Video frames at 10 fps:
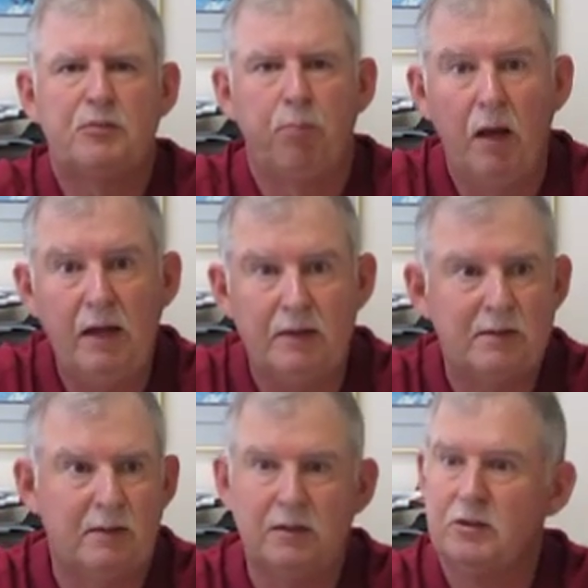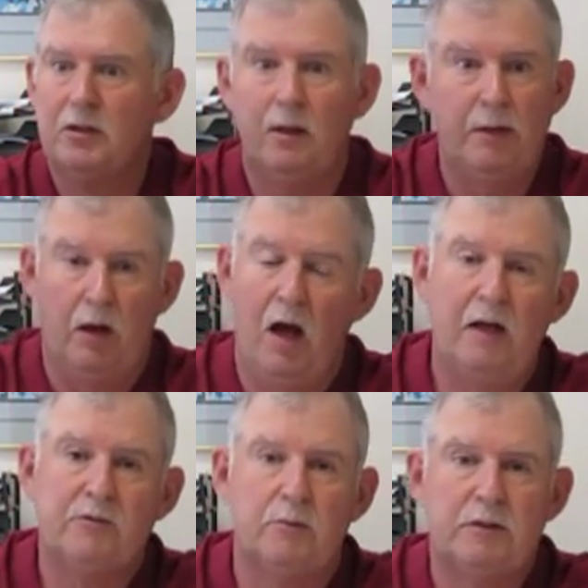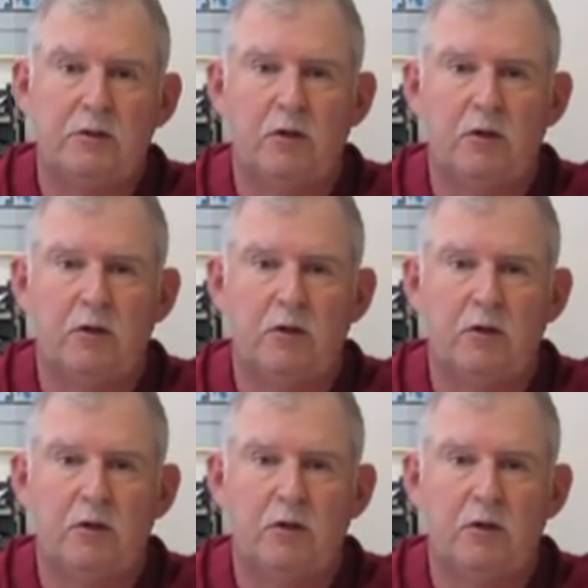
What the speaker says: split it since it's going to be lost once it